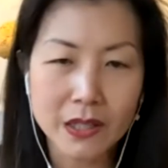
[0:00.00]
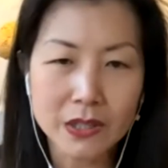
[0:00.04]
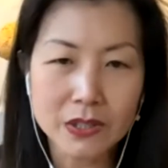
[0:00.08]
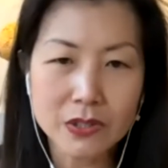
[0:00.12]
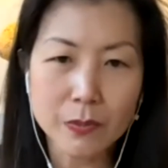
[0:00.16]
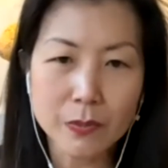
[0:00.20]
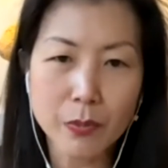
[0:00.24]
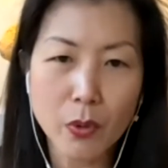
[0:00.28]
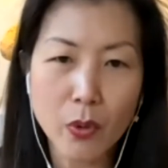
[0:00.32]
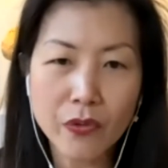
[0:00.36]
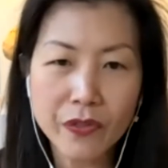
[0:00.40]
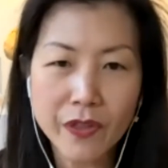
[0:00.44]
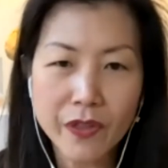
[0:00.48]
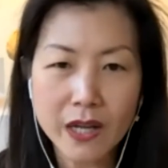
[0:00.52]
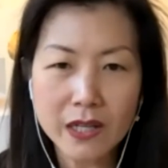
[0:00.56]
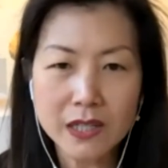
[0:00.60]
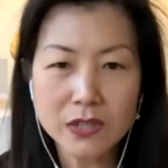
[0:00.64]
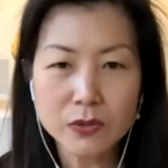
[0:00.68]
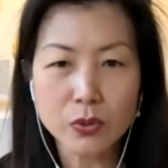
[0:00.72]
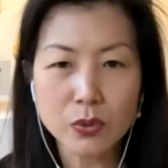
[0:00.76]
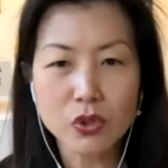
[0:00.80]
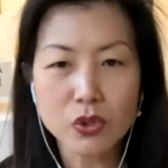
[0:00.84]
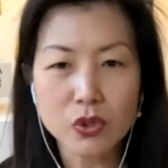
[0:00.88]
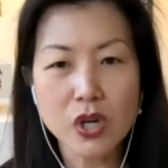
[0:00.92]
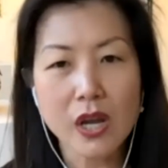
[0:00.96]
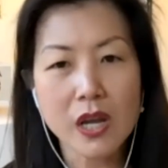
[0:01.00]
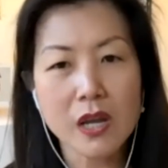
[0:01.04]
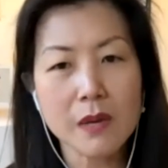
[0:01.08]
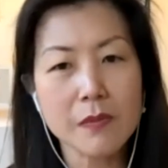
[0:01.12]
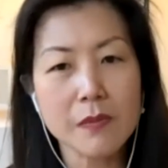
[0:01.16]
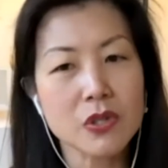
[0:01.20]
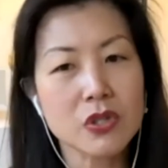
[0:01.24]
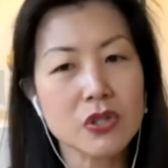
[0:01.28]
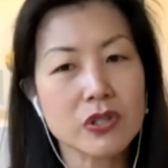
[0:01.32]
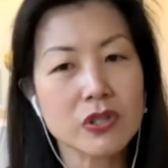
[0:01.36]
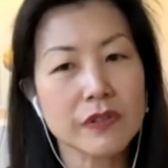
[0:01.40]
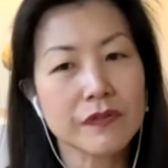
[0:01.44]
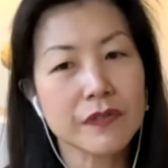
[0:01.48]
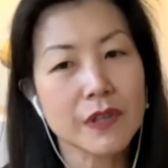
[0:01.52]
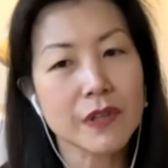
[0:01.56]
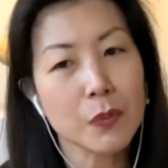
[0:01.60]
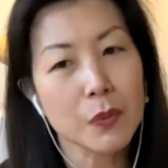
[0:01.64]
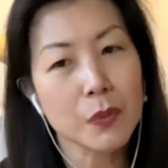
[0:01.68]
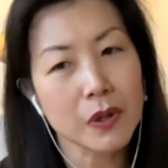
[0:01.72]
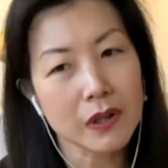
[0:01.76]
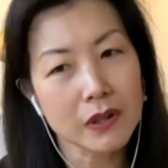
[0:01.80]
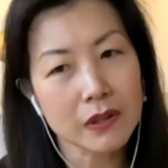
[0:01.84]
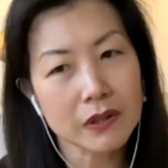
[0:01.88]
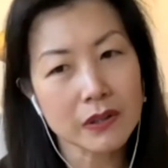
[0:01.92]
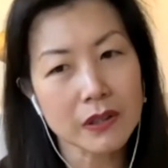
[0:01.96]
Both artists will share images of their
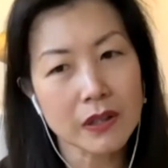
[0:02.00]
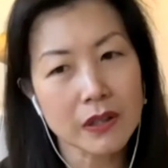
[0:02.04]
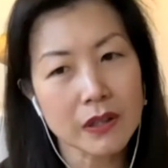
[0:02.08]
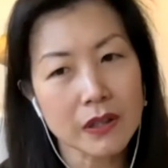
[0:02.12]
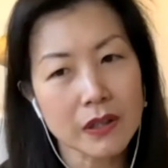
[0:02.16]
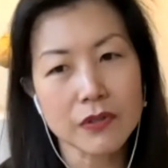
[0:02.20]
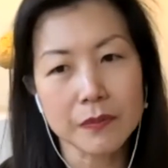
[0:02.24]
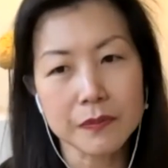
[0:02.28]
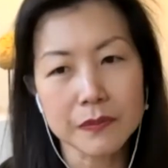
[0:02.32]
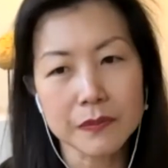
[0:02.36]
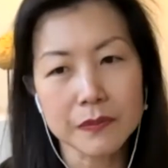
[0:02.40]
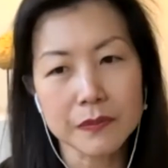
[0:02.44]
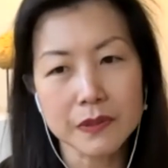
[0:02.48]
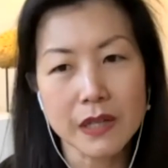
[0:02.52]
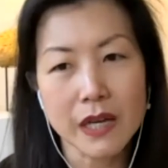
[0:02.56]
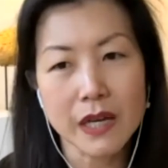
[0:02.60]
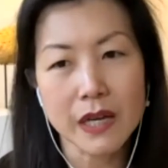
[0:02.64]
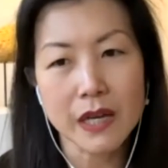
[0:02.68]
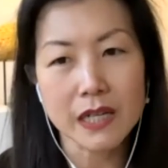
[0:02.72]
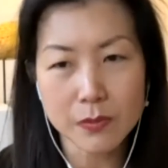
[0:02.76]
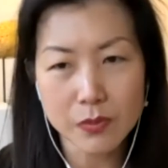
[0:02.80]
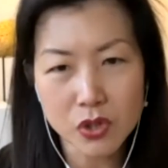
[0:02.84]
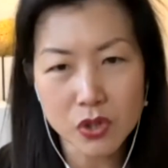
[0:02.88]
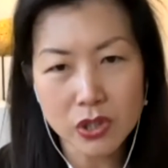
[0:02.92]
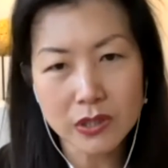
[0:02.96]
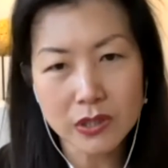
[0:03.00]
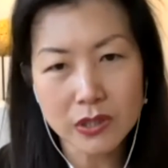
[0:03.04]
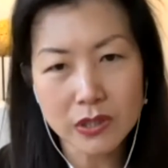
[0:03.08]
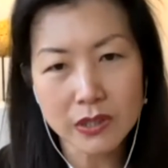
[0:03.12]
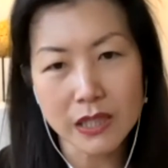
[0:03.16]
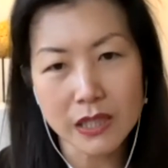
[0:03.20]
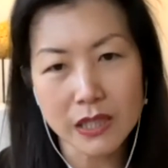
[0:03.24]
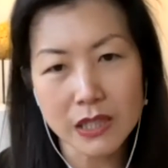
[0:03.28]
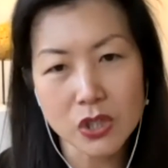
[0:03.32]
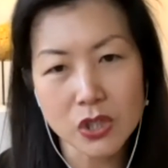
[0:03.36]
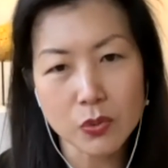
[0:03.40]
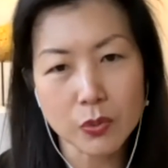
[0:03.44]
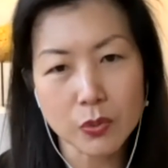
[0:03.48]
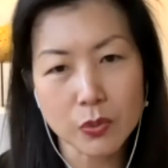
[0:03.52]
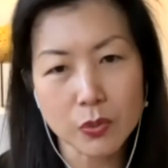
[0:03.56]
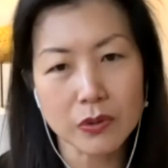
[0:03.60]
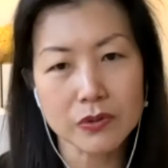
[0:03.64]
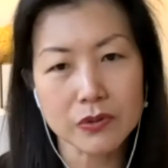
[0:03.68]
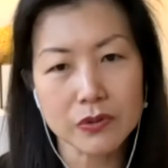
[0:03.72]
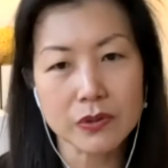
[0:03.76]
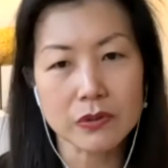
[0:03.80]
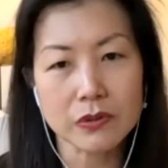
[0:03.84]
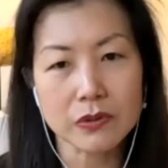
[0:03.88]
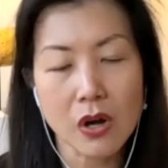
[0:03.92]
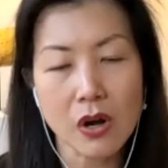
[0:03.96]
work from the exhibition, and each will
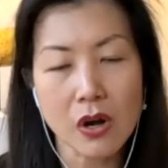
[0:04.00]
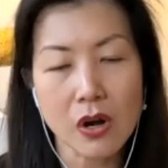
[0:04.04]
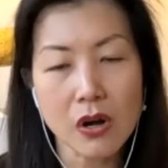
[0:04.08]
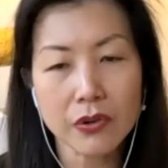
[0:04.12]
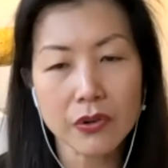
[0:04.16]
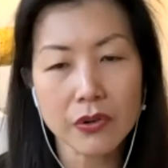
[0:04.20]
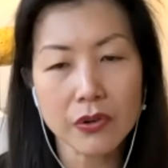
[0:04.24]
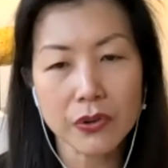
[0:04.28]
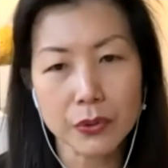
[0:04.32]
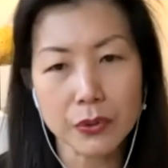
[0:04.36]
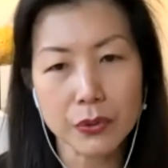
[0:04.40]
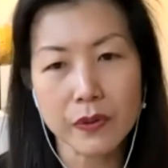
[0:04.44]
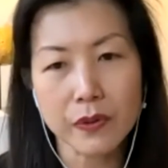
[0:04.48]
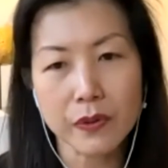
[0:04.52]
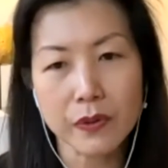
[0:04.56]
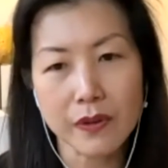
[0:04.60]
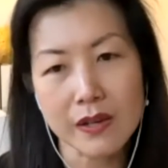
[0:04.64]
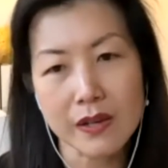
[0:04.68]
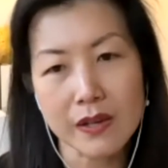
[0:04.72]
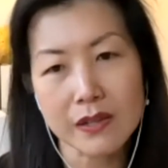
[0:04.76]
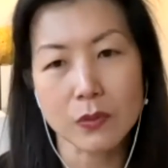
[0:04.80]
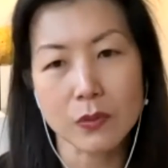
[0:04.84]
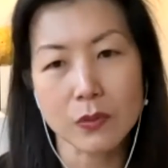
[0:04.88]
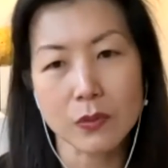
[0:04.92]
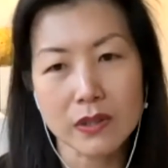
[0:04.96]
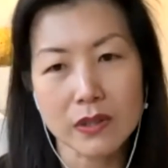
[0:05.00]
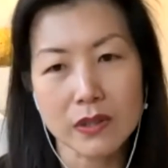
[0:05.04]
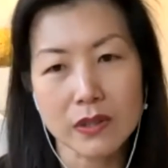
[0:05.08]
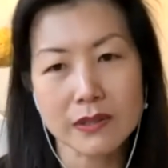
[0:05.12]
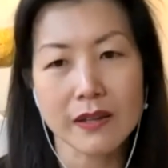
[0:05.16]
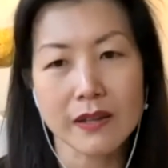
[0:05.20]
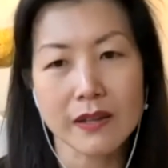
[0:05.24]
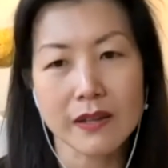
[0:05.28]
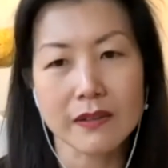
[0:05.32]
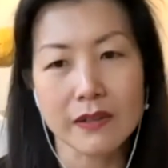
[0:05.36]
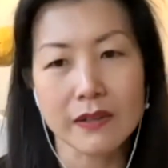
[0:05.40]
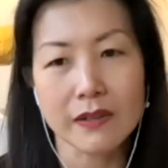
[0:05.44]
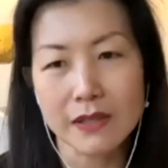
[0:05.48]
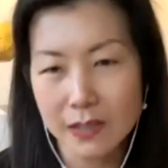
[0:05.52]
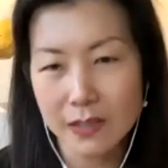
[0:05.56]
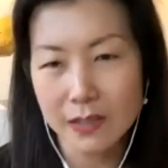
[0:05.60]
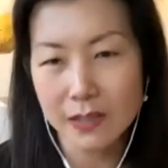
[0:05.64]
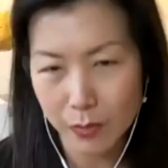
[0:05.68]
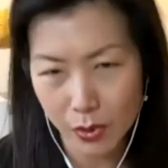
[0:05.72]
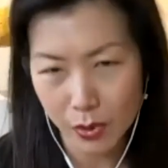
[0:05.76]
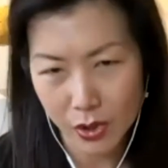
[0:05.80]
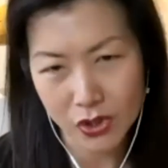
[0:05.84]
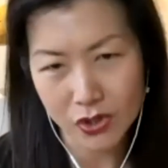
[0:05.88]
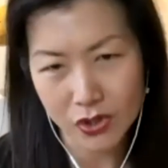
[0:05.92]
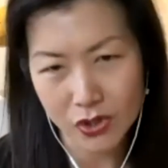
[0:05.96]
also talk through with us the works and their
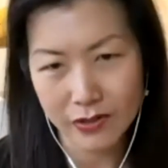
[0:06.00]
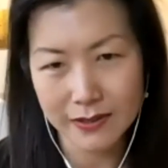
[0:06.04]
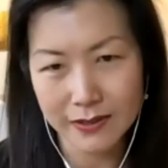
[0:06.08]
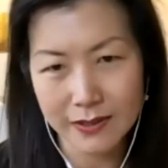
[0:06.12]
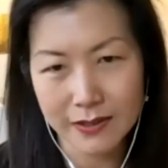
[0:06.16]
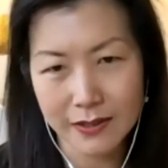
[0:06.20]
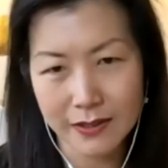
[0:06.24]
inspirations.